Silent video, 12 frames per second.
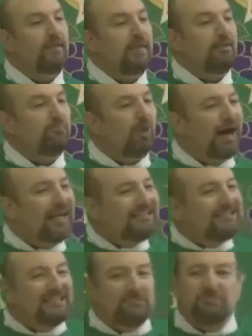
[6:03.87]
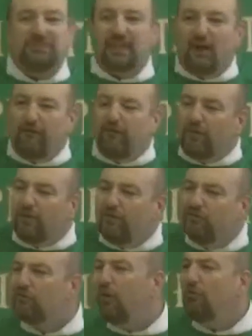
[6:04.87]
He binds himself
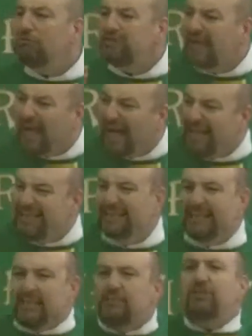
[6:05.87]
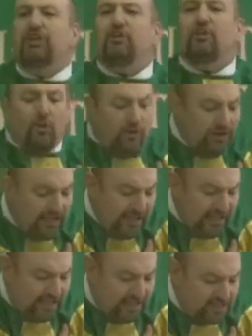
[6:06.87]
so tightly to your
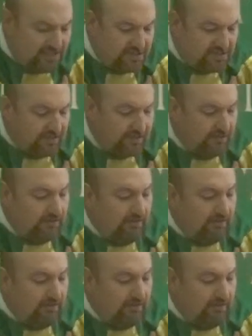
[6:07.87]
needs,